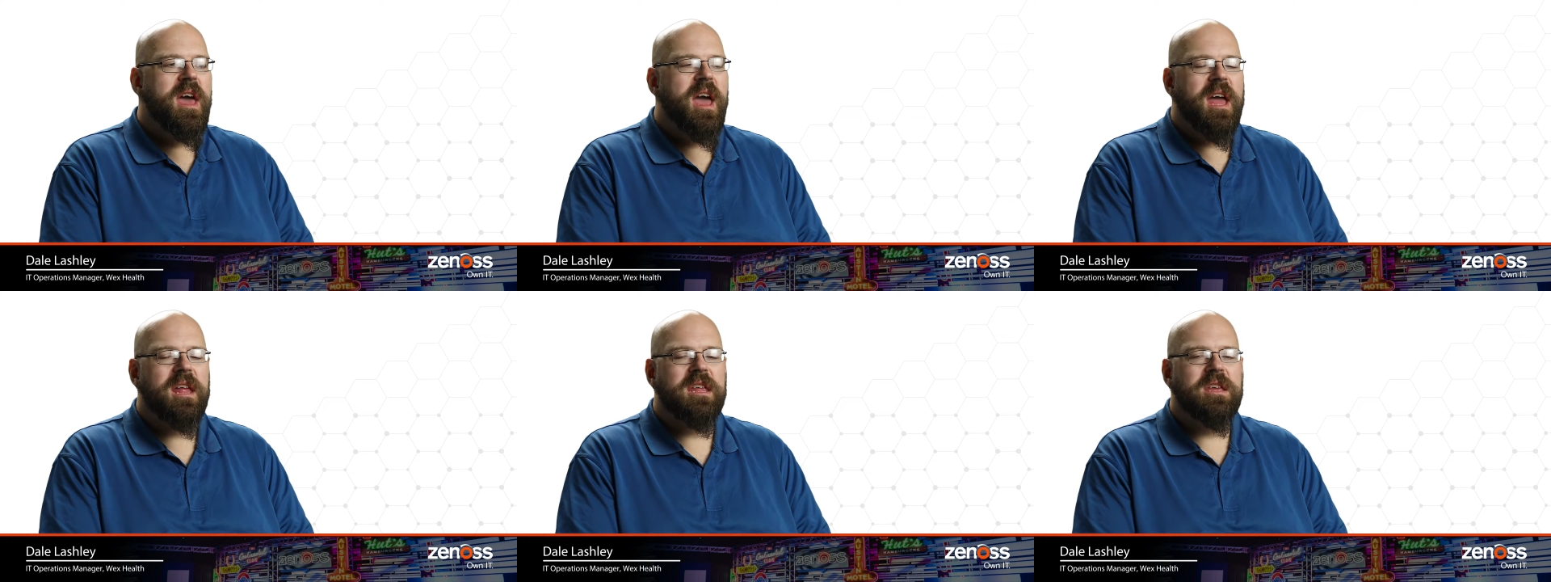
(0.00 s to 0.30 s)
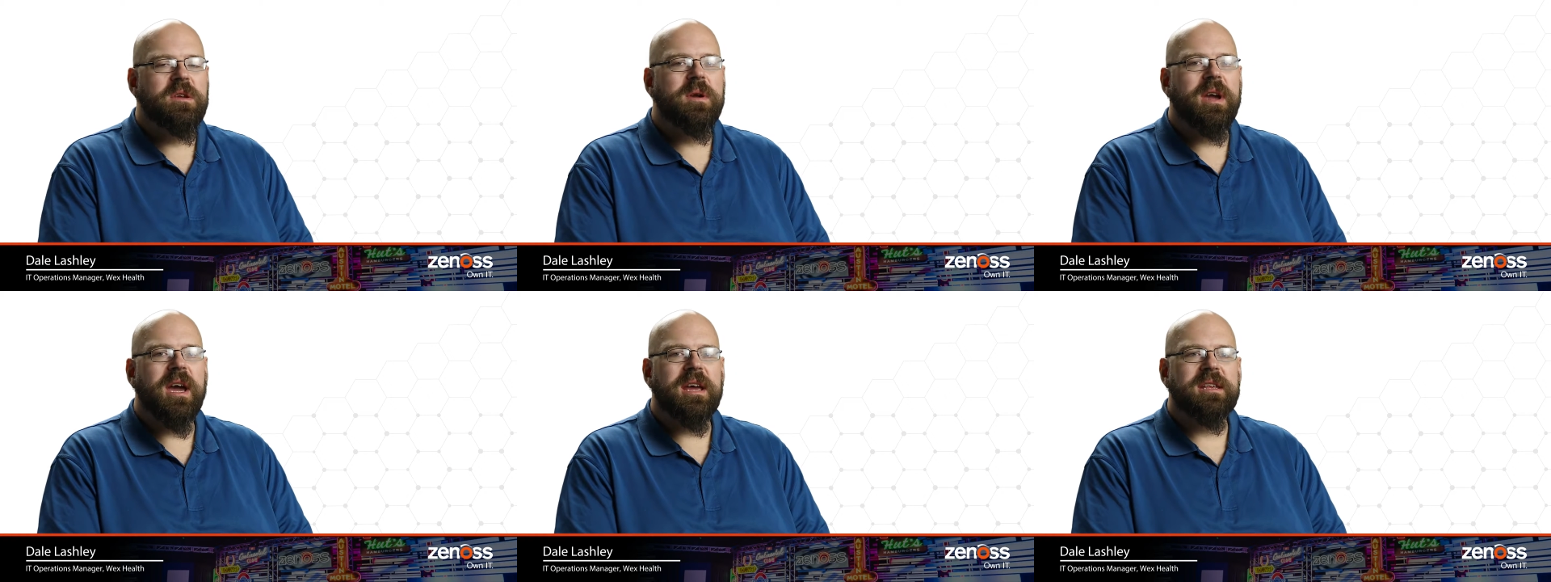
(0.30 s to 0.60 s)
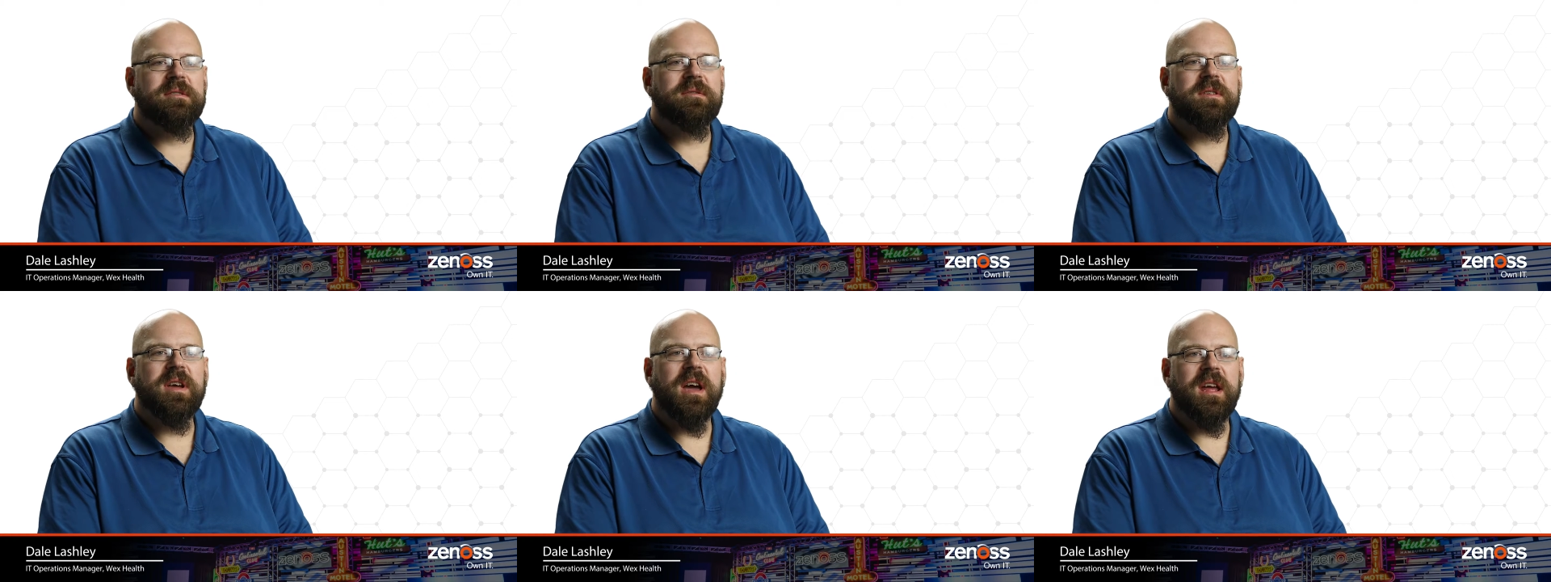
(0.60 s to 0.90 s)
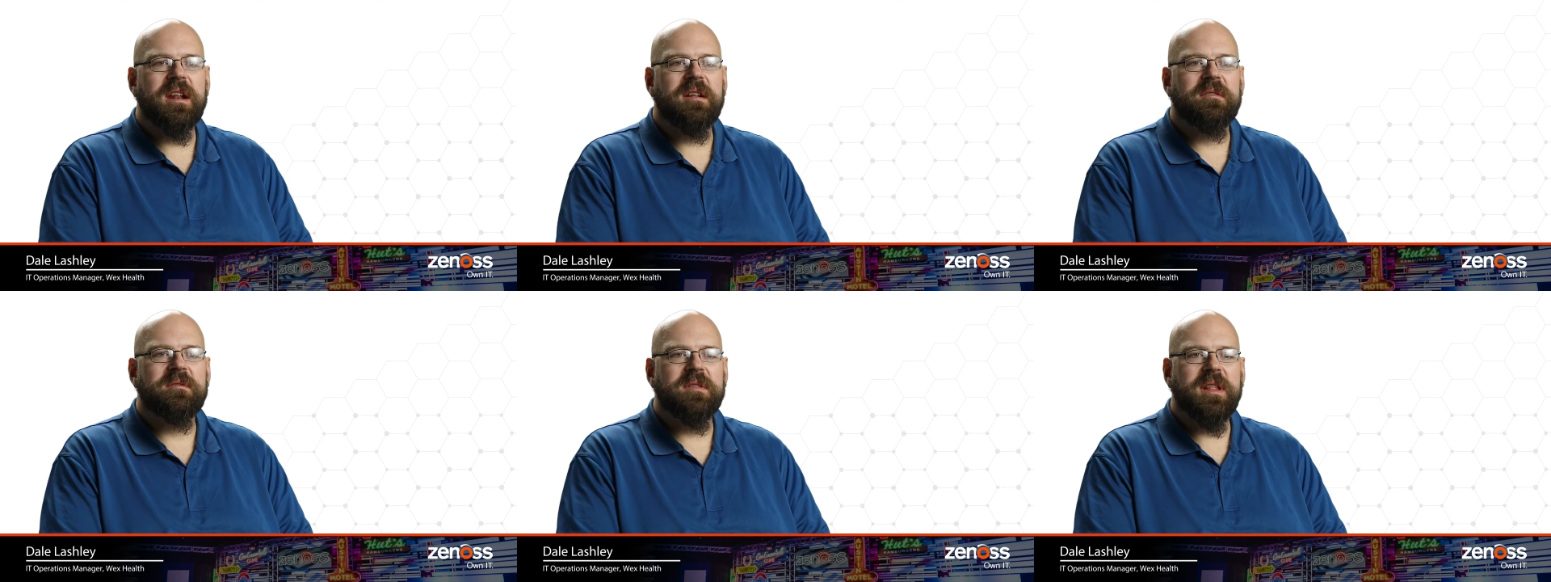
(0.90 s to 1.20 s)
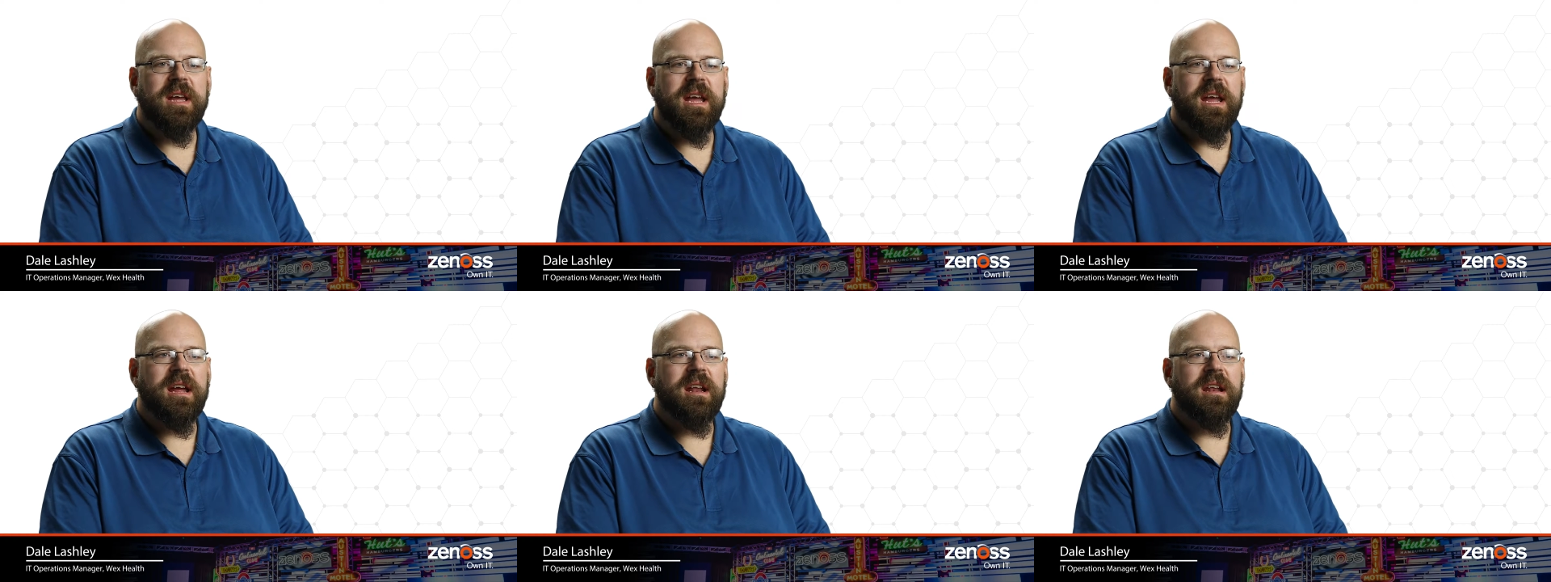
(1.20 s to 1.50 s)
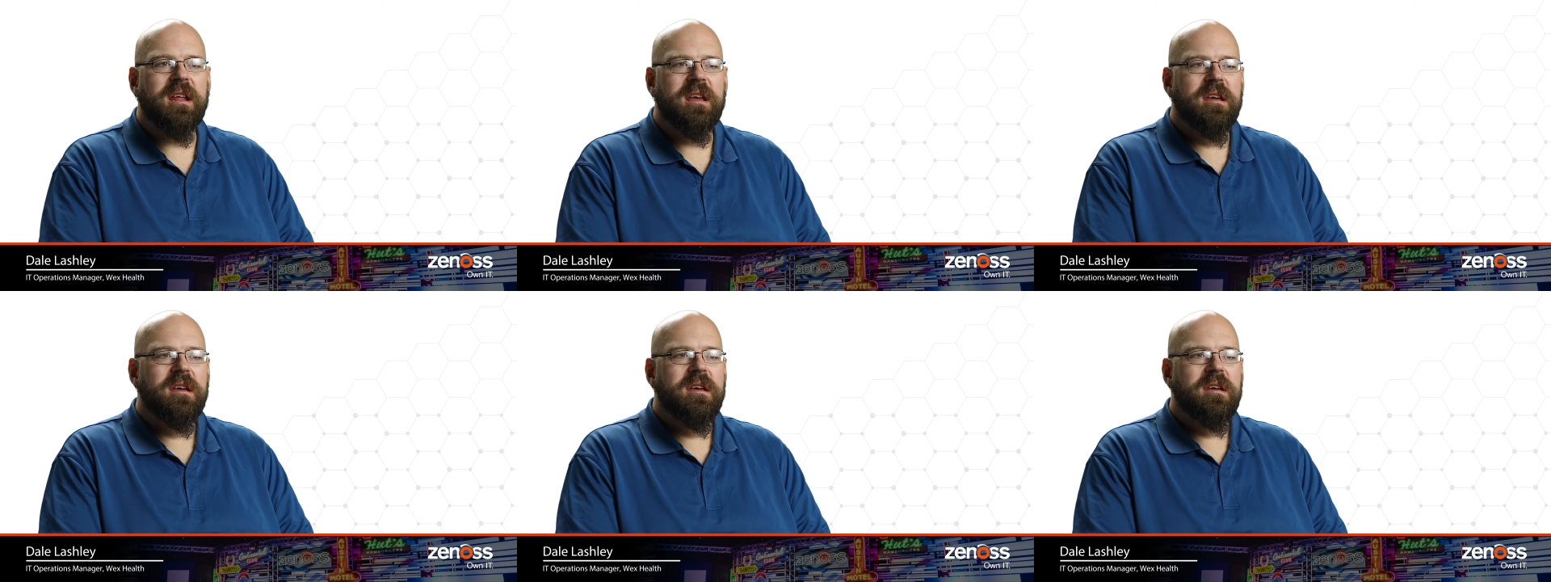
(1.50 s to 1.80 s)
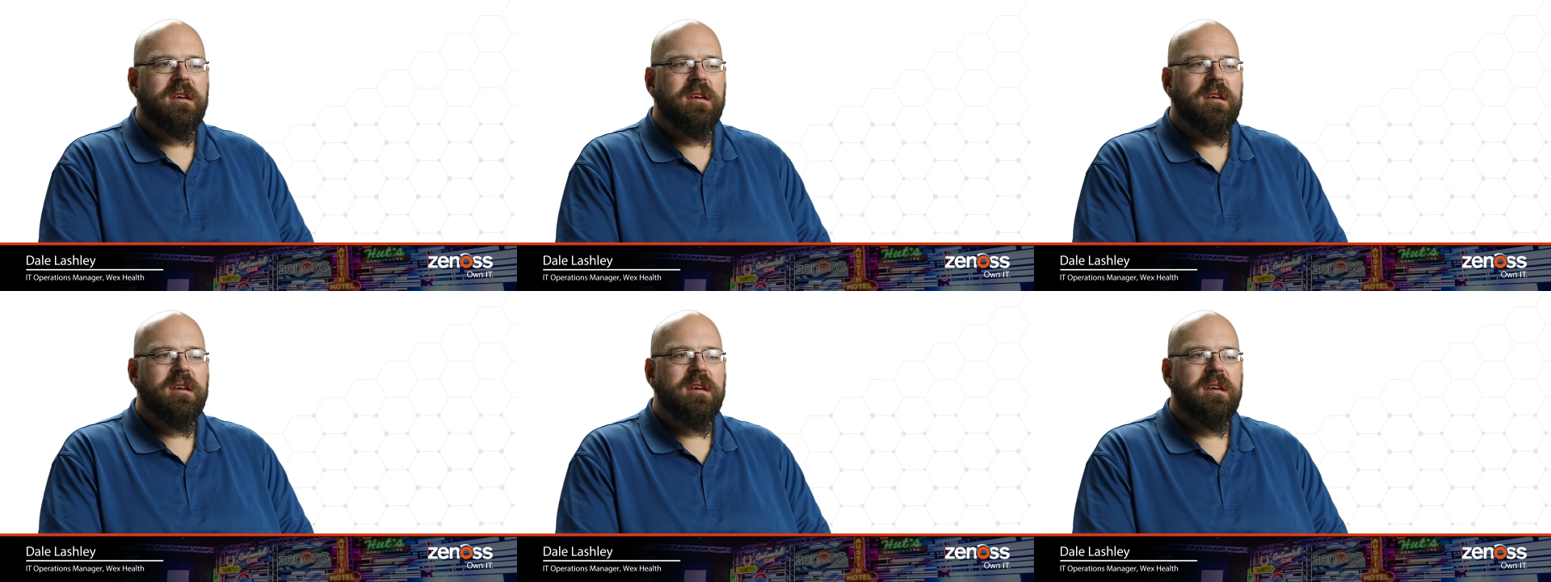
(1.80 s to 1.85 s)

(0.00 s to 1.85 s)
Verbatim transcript: and you guys have kind of laid